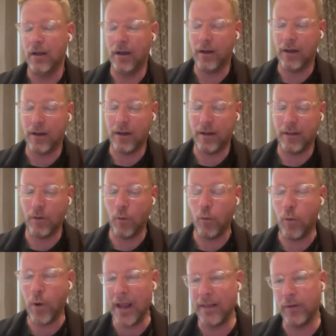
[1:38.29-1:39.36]
uh, the
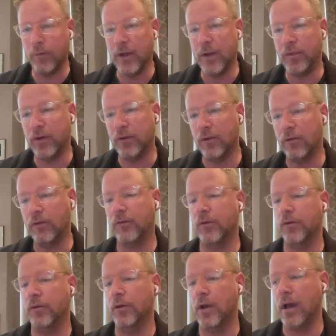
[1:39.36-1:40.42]
way that we produce
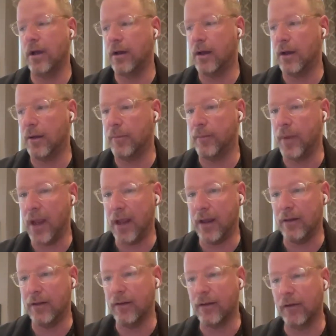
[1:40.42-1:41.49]
food, um,
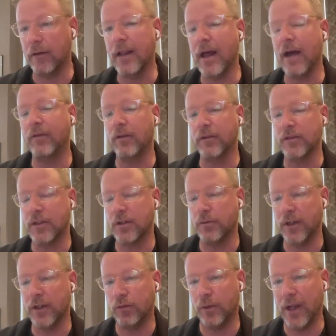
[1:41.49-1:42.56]
and the levels to
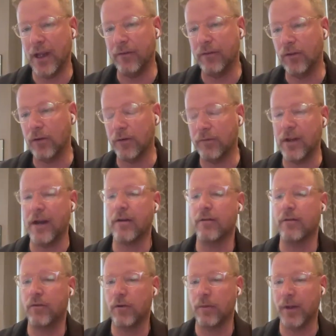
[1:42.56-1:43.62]
which we have sort of
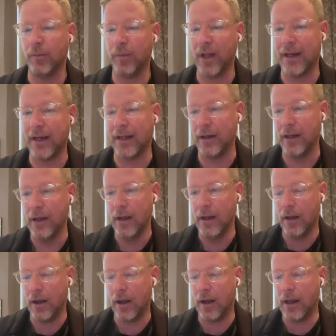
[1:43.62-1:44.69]
terraformed the planet
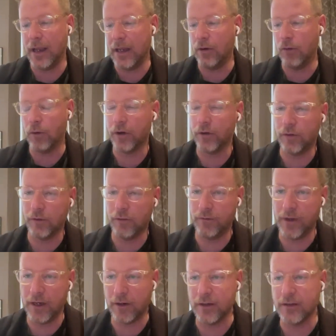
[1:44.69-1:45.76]
uh, in order to
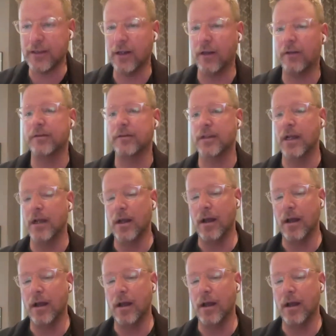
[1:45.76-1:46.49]
feed ourselves.